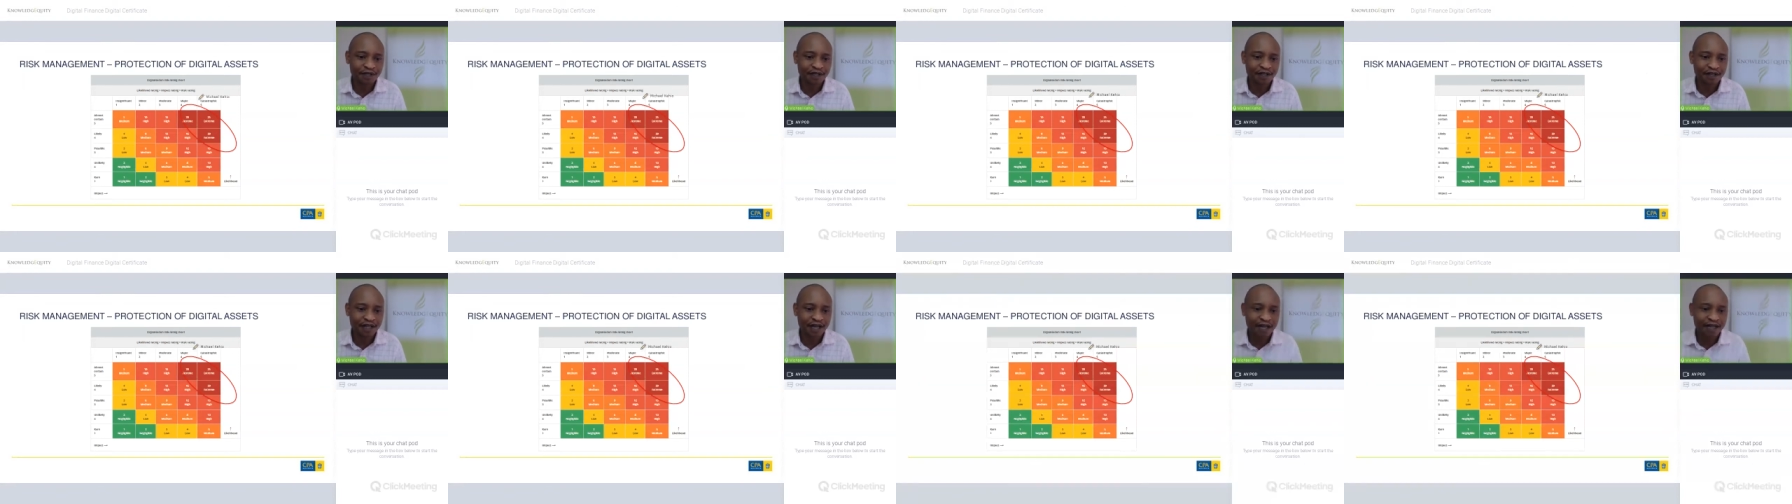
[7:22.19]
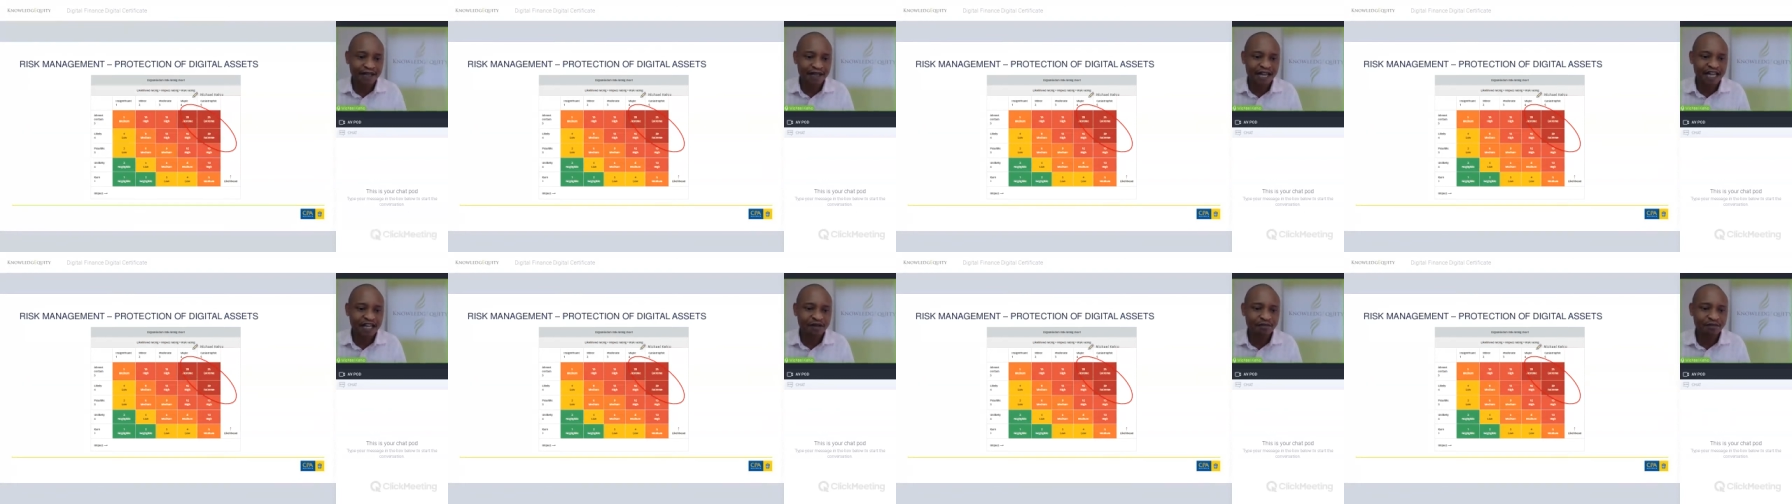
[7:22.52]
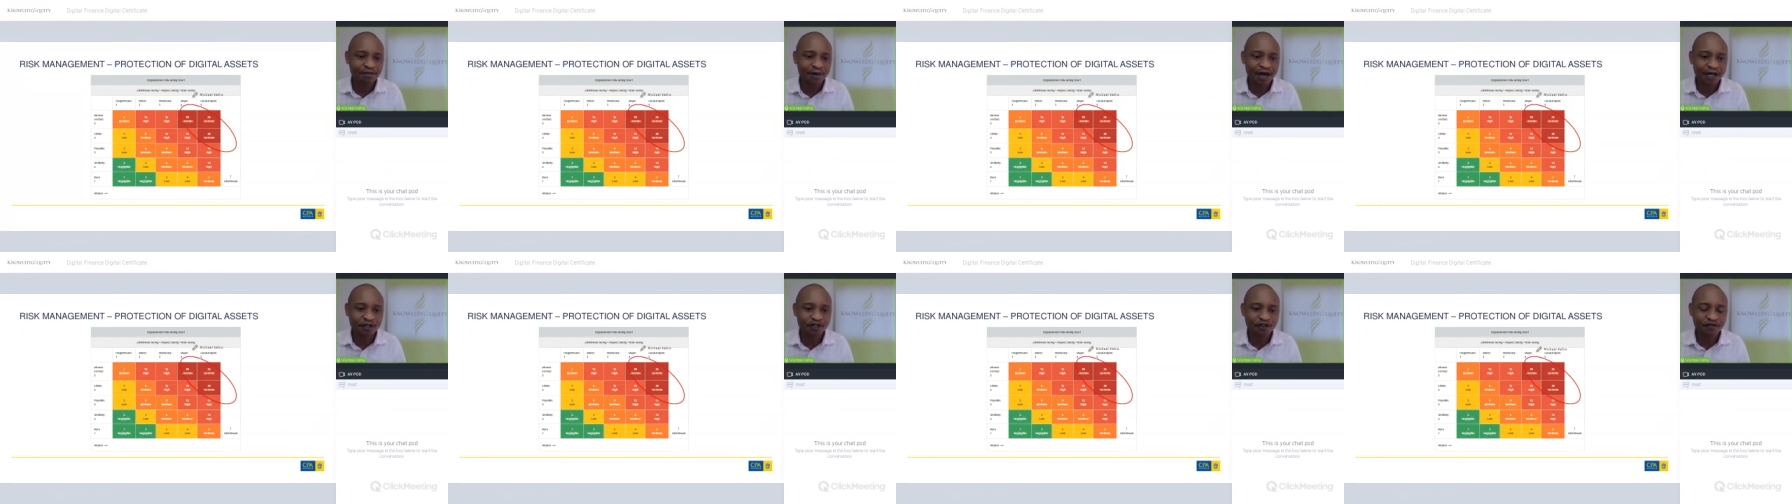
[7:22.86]
the
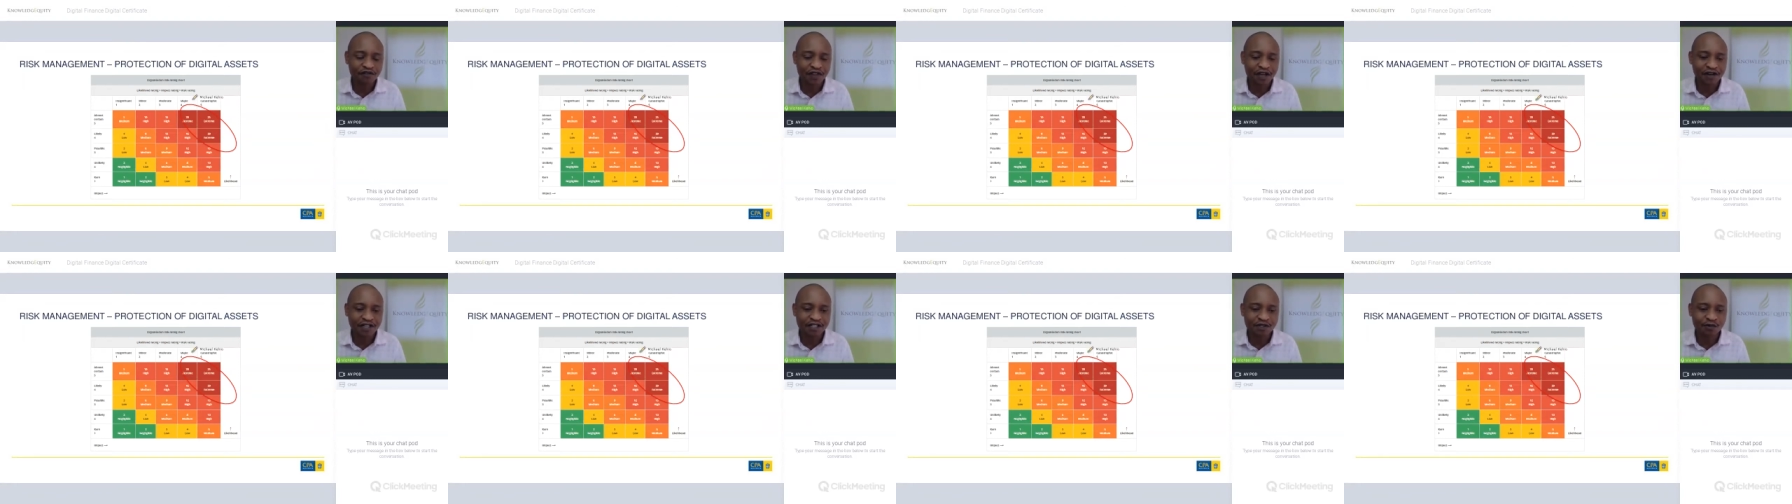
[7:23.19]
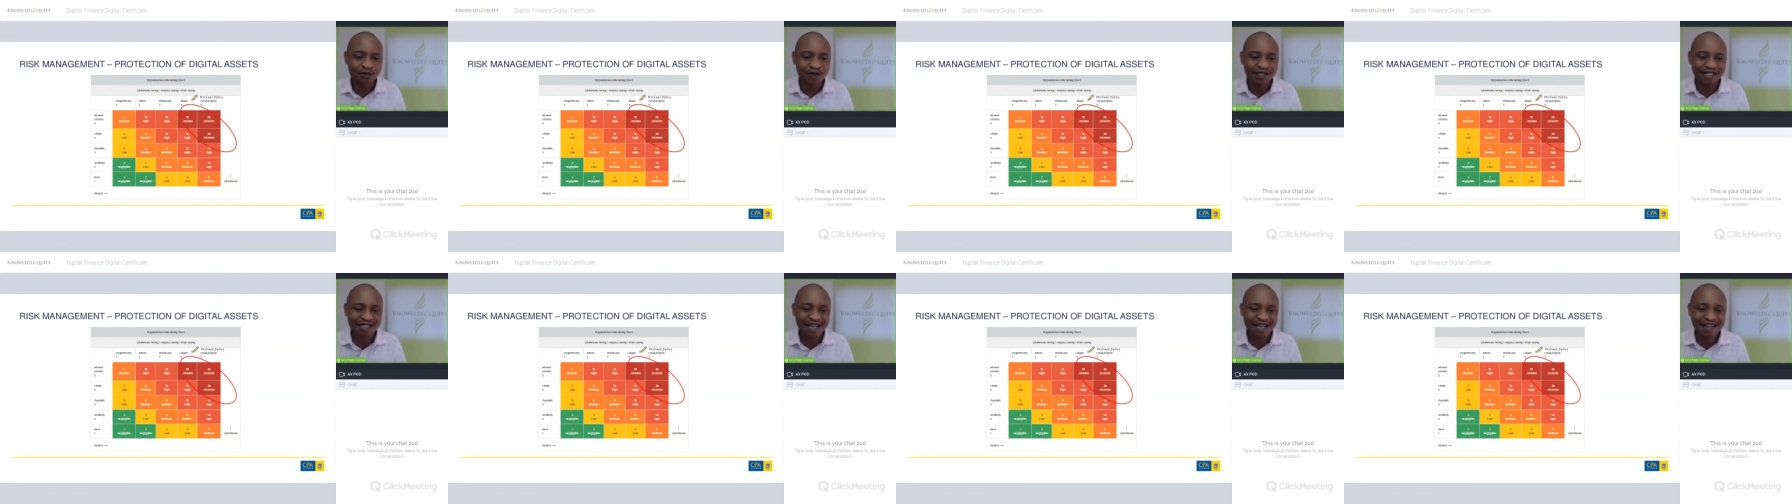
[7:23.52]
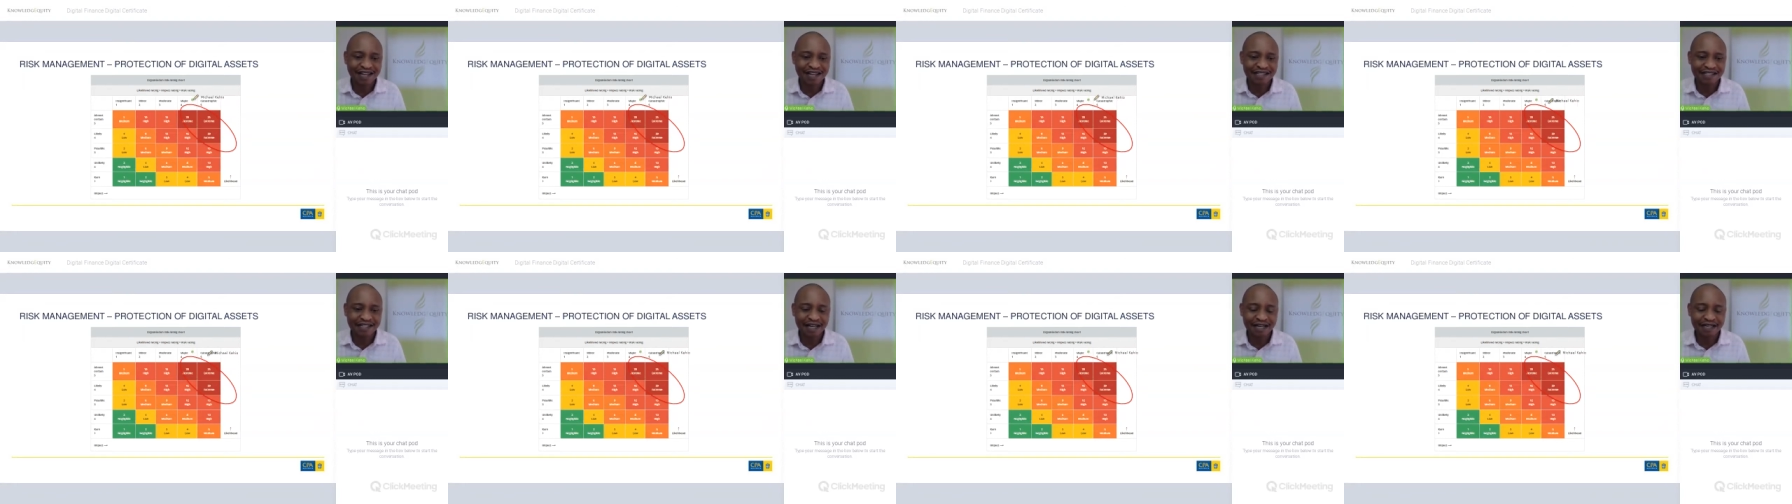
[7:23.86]
impact of the risk was
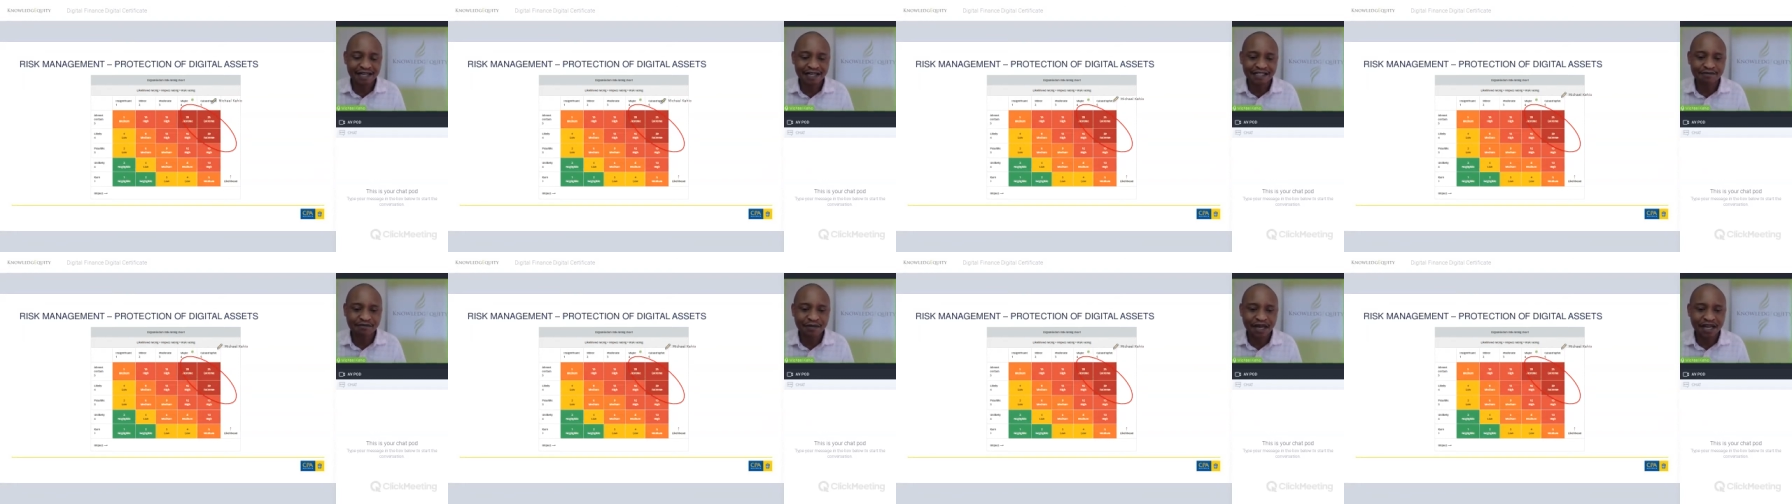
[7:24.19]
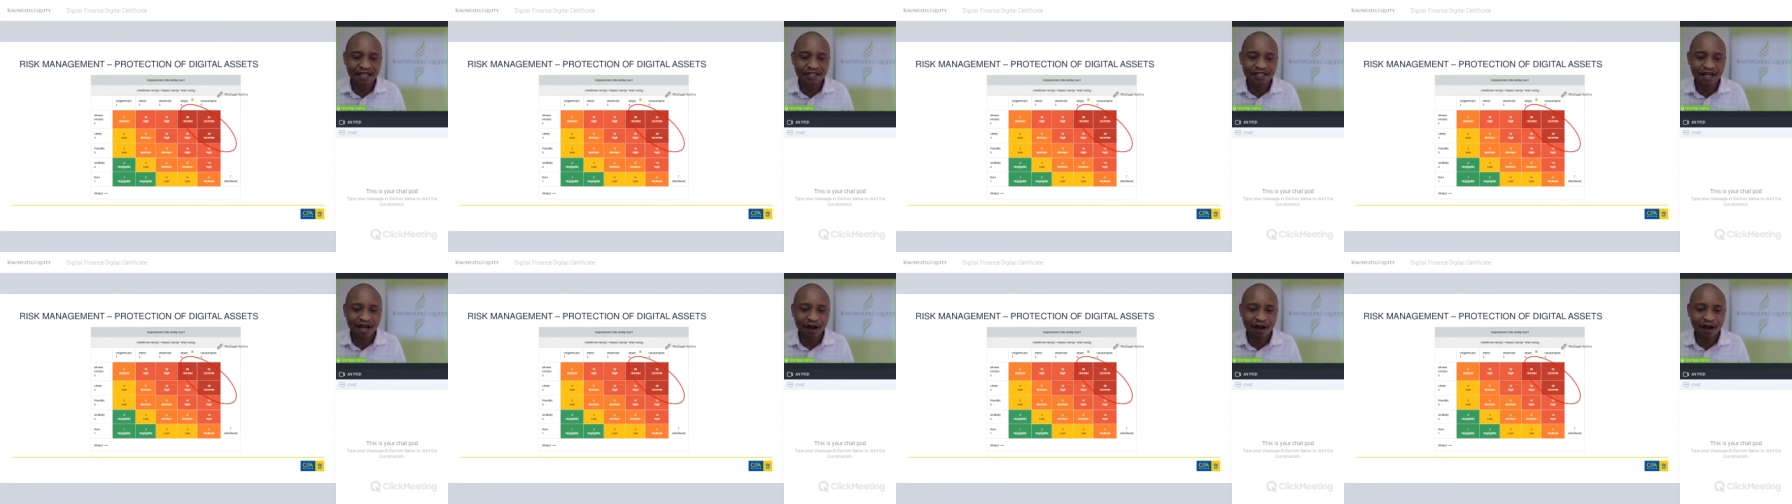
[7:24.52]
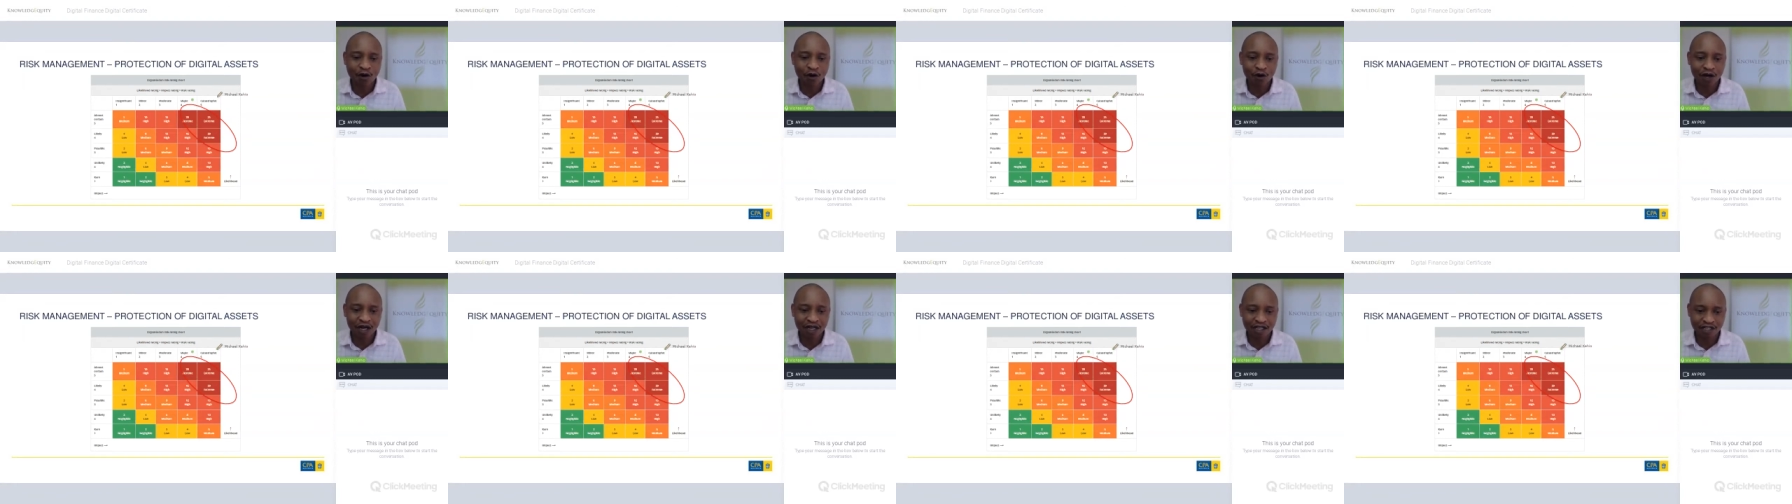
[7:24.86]
either set as major
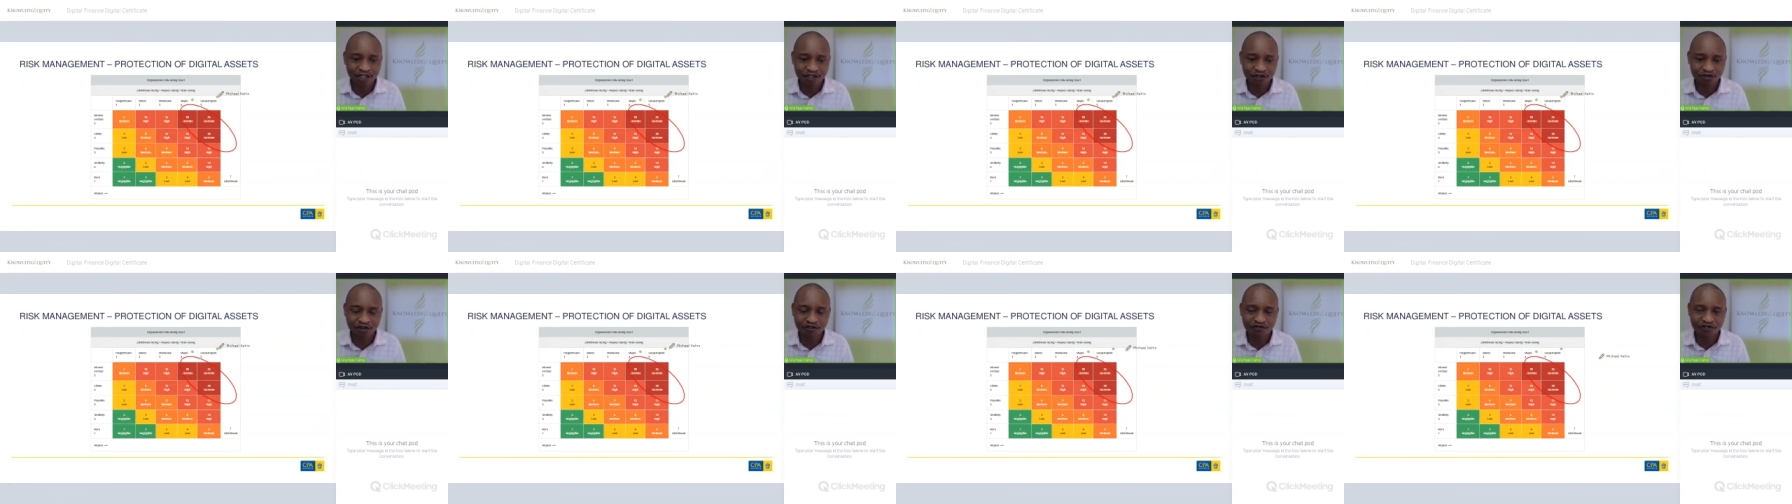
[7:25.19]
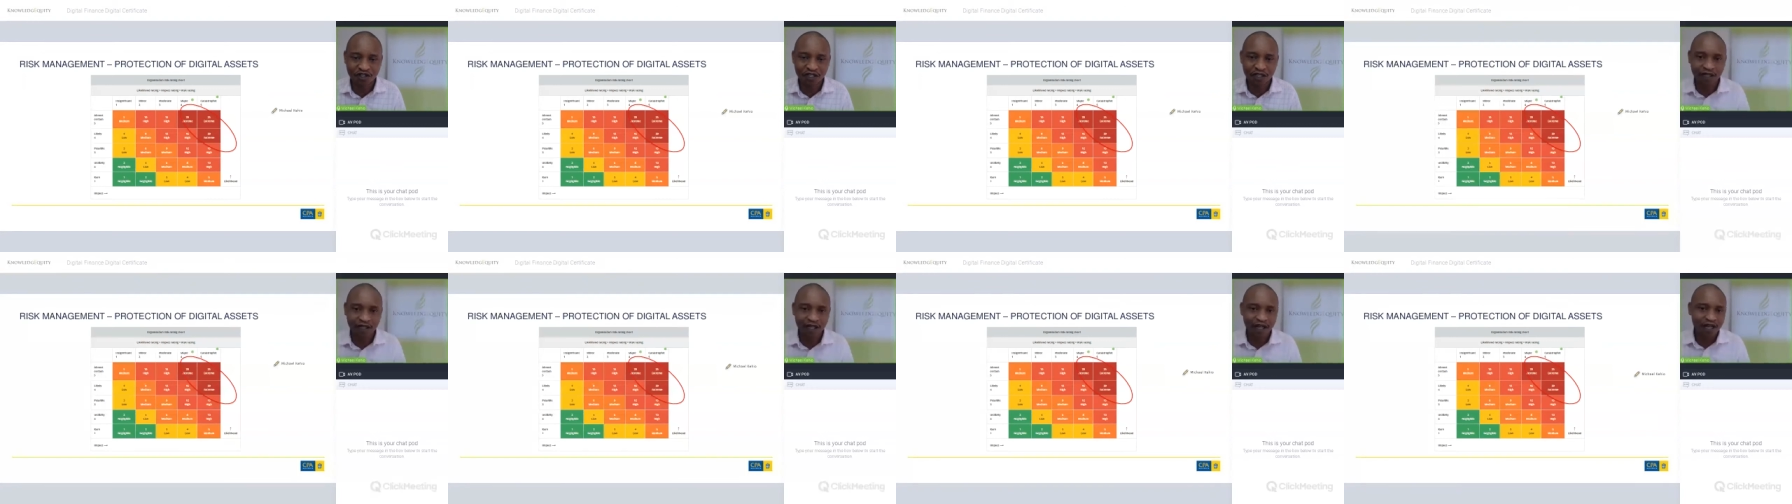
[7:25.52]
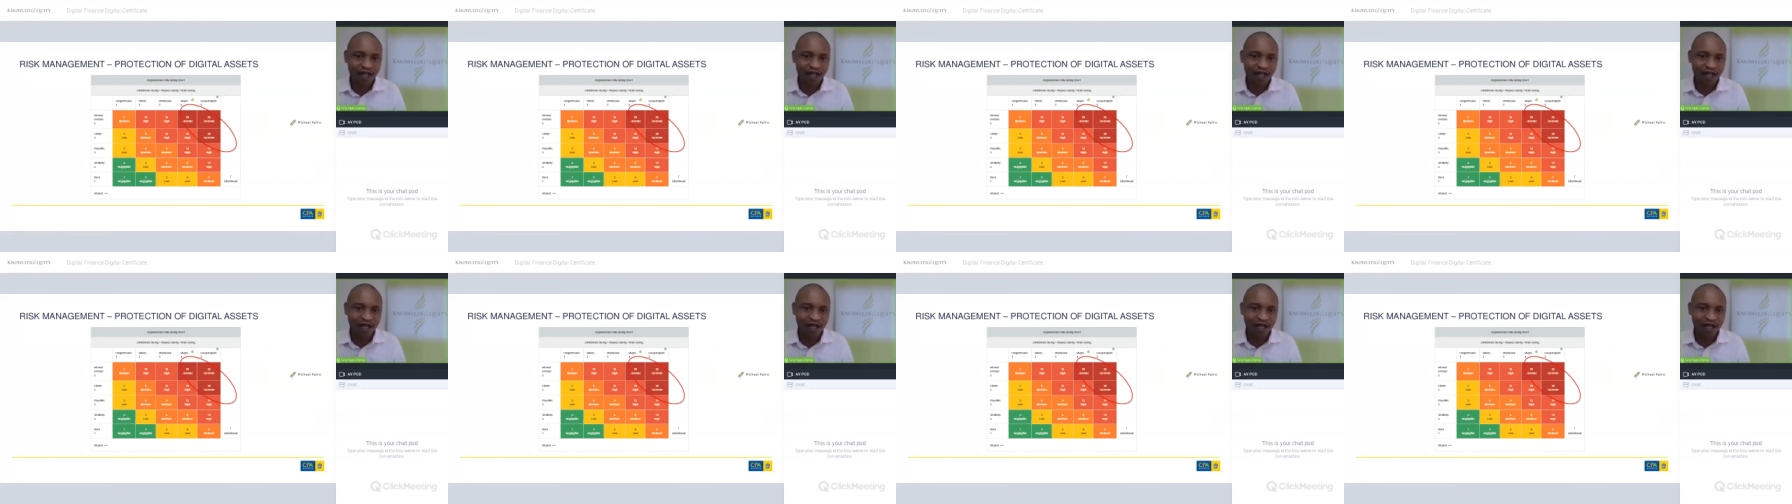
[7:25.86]
or catastrophic,